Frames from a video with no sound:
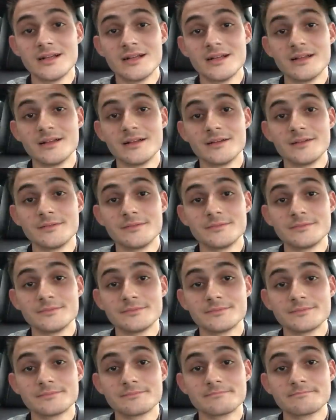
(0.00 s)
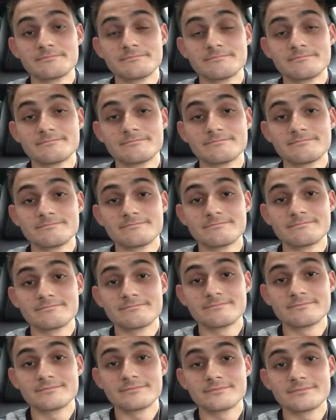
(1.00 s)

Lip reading: Nobody speaks.